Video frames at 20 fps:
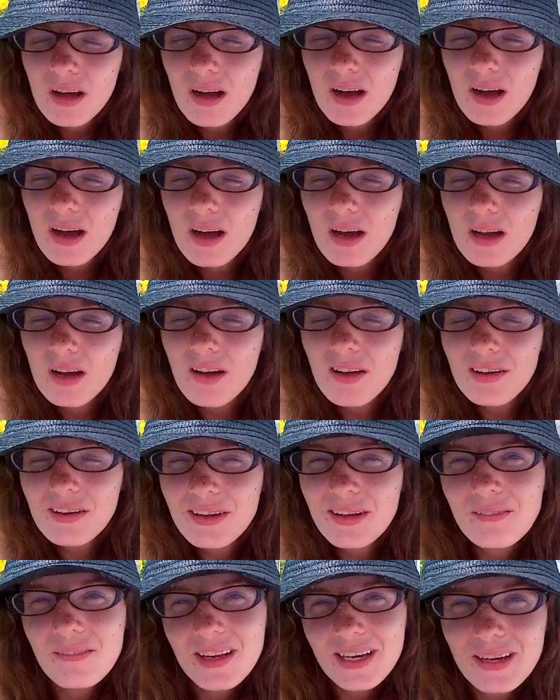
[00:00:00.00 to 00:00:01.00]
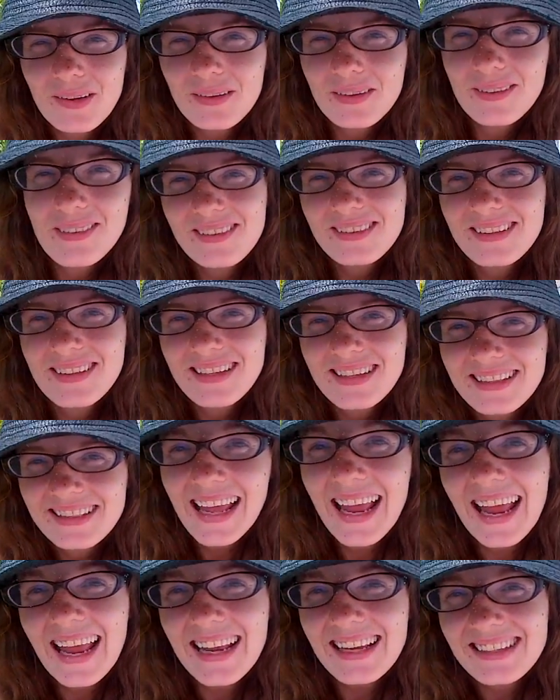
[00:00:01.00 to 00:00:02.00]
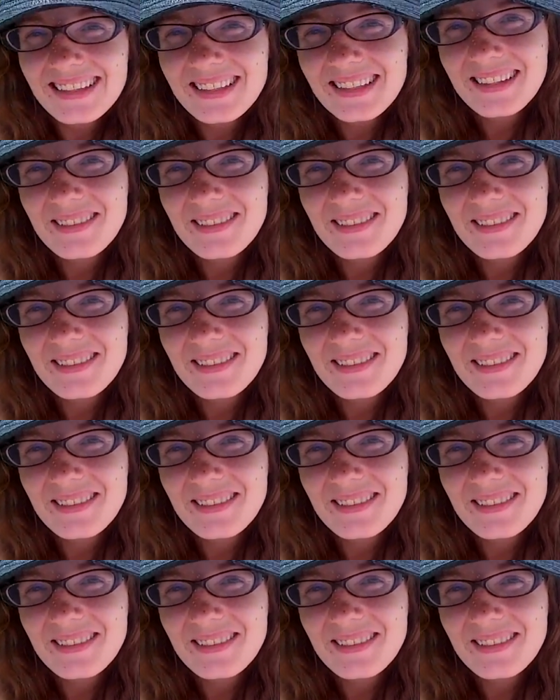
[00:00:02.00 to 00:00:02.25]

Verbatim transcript: uh, gardening videos. Thanks.